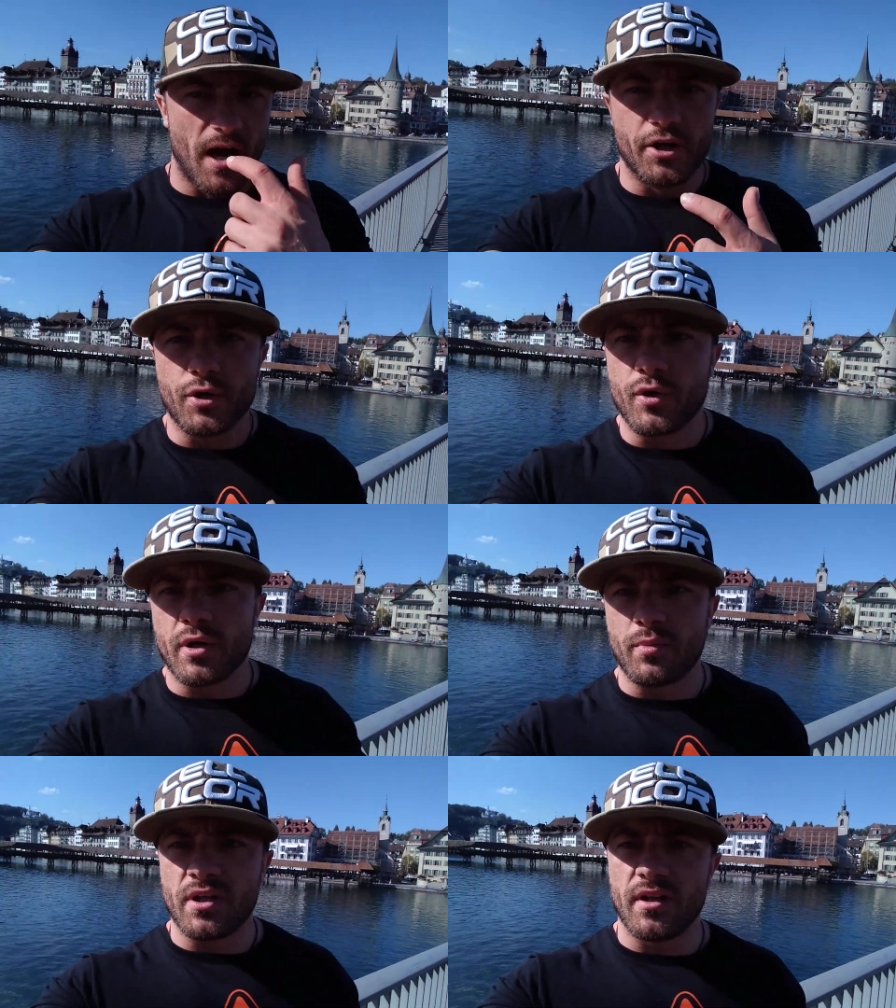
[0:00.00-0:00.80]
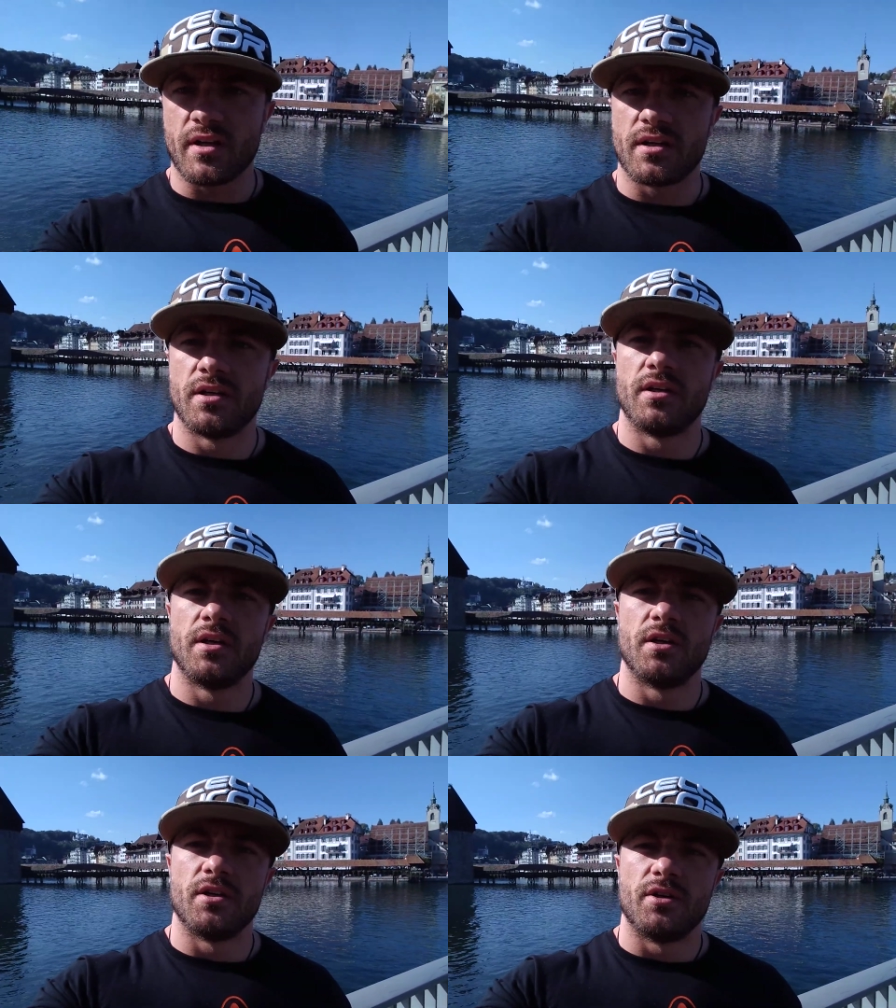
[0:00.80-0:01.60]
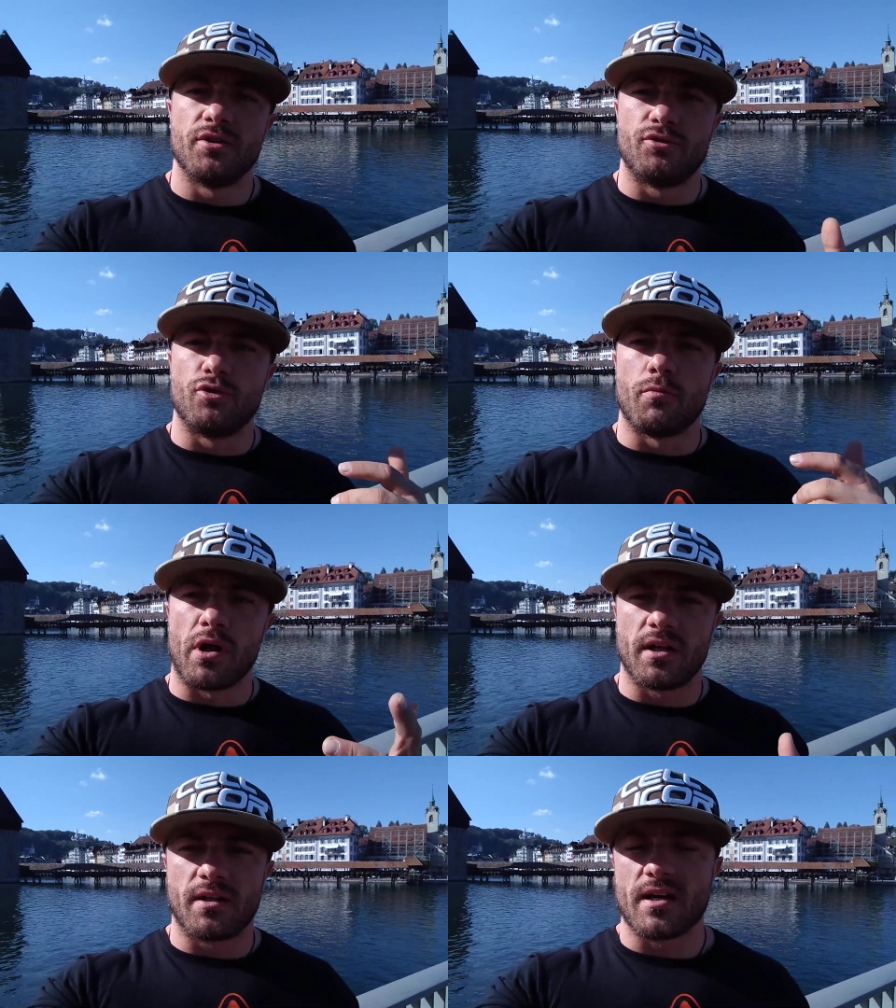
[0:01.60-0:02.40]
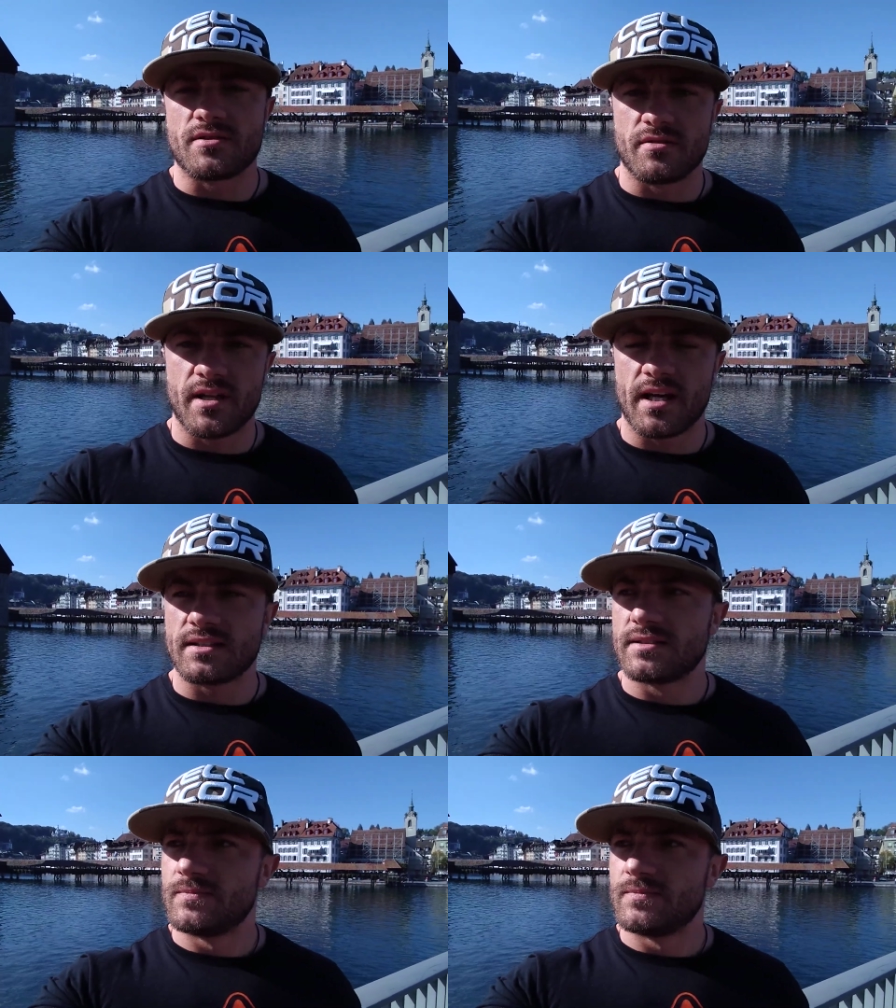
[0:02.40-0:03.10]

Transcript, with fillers: are you going to be there to monetize on that?